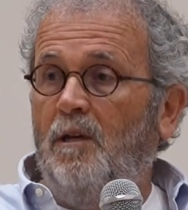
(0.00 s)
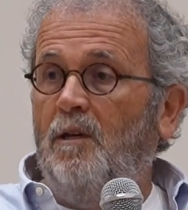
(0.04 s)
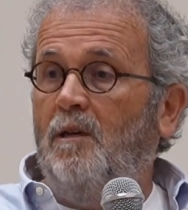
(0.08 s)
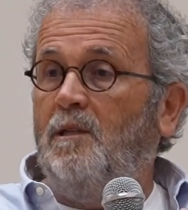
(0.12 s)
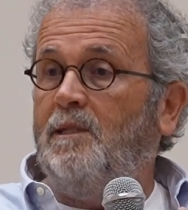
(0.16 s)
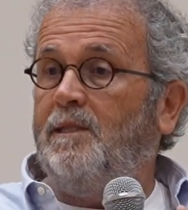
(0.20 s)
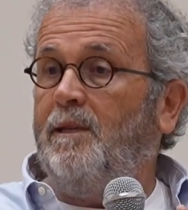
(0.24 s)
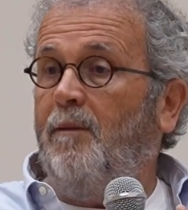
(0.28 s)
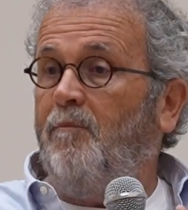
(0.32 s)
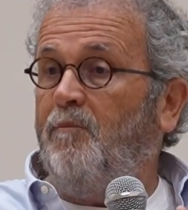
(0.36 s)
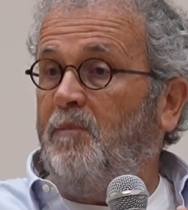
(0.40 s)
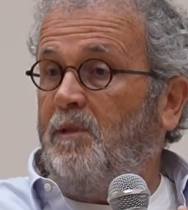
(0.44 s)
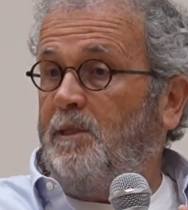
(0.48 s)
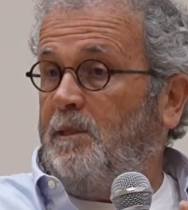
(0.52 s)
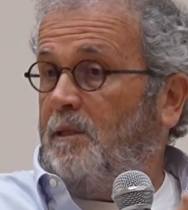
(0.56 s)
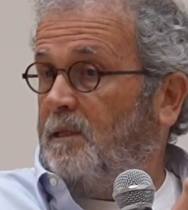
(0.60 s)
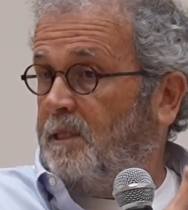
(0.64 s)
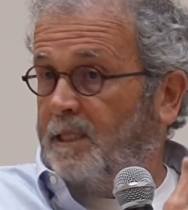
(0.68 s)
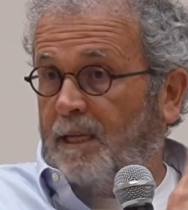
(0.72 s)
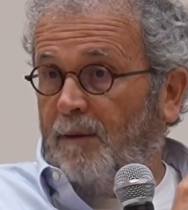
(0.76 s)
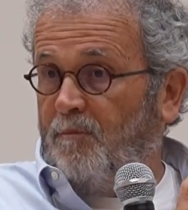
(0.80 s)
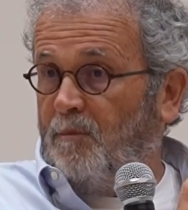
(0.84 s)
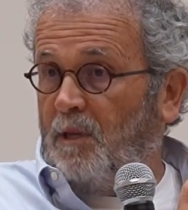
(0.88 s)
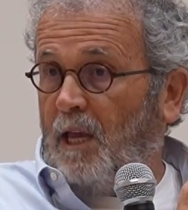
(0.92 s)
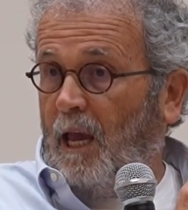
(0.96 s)

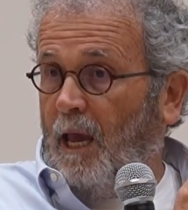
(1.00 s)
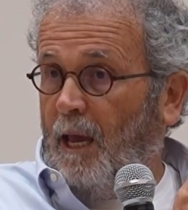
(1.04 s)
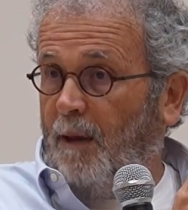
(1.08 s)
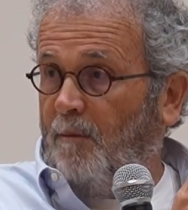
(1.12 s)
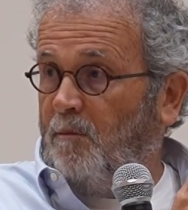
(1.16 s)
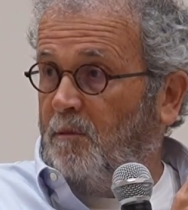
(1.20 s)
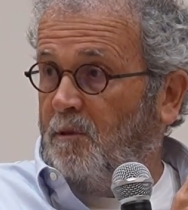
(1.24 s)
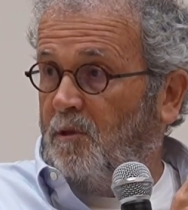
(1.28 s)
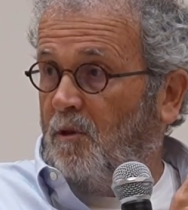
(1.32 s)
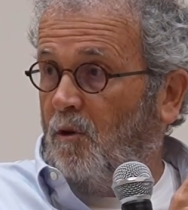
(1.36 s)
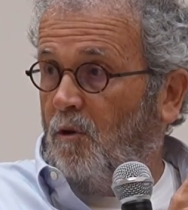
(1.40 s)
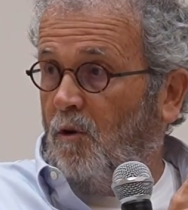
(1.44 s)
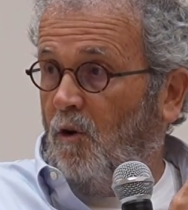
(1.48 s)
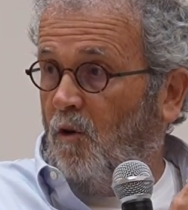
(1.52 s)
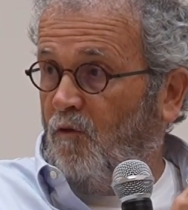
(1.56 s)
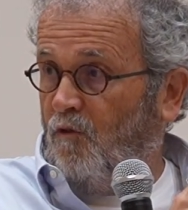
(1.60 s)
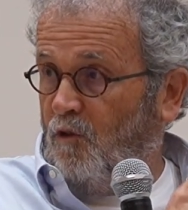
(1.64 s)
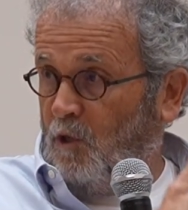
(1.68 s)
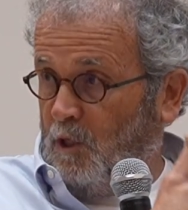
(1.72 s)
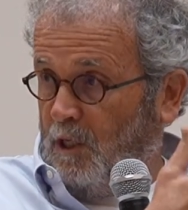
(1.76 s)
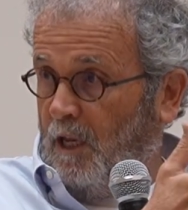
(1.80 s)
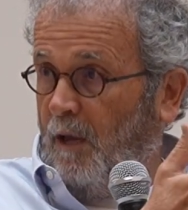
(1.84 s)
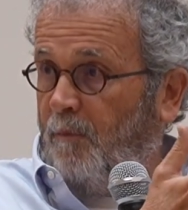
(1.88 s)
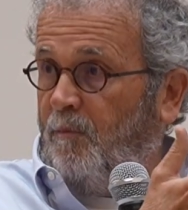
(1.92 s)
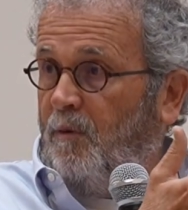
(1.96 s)
Sometimes
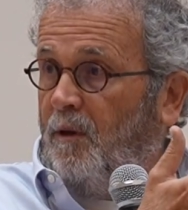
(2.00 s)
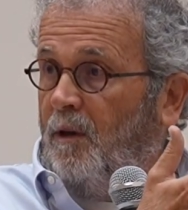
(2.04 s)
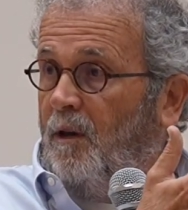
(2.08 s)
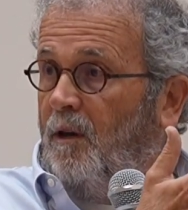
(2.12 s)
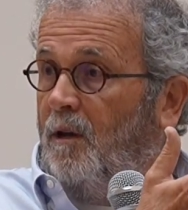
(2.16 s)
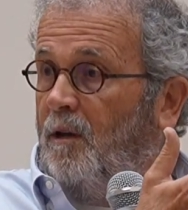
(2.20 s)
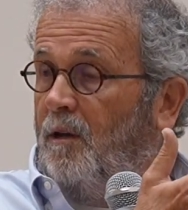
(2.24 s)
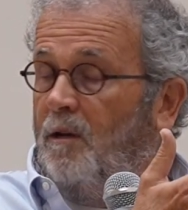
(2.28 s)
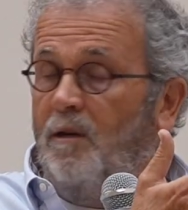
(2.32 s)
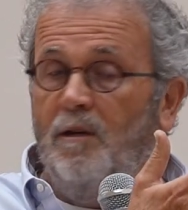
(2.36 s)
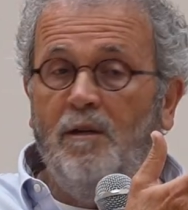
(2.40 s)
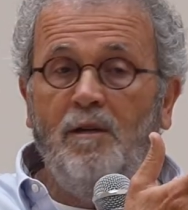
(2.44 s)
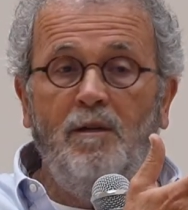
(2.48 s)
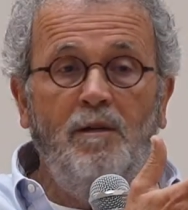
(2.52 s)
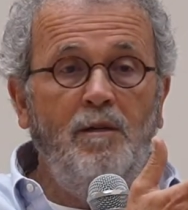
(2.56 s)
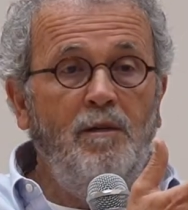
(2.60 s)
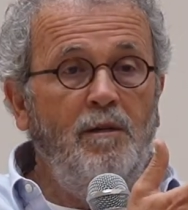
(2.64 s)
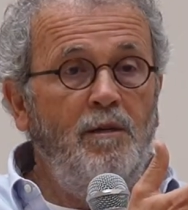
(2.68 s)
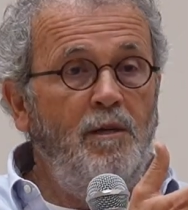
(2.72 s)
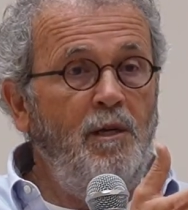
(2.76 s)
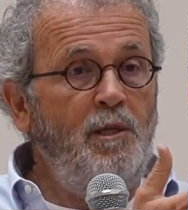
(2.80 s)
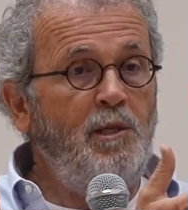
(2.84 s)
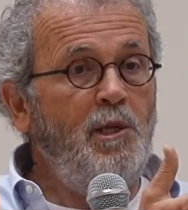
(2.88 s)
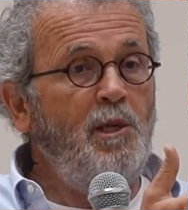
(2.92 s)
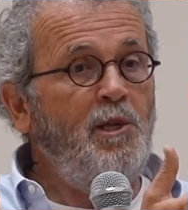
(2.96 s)
overstepping
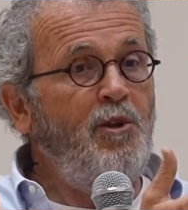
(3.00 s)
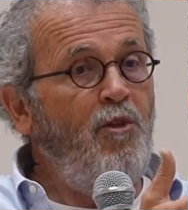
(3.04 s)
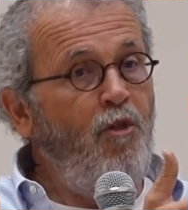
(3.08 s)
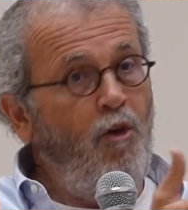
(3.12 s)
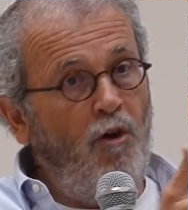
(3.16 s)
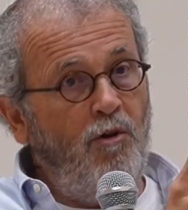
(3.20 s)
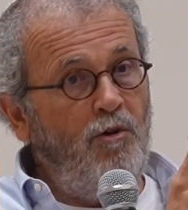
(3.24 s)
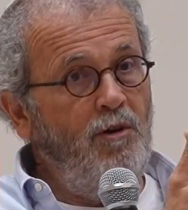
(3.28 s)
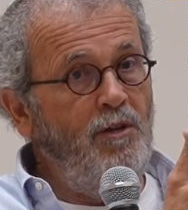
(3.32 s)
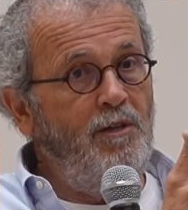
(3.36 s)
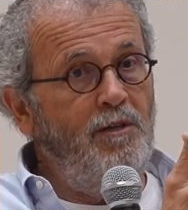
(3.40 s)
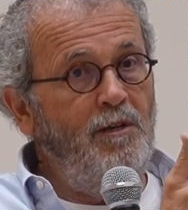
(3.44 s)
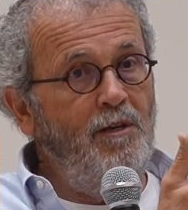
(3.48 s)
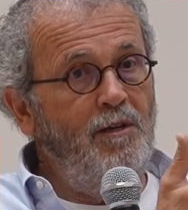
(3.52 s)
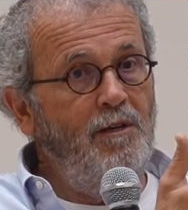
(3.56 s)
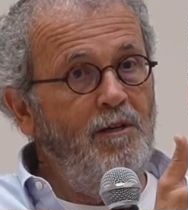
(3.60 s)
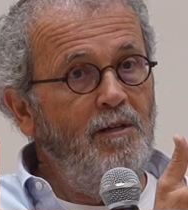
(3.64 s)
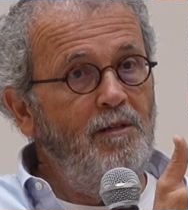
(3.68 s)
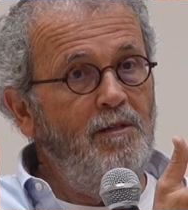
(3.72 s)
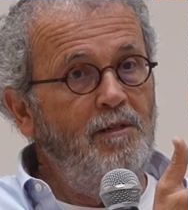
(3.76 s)
its authority.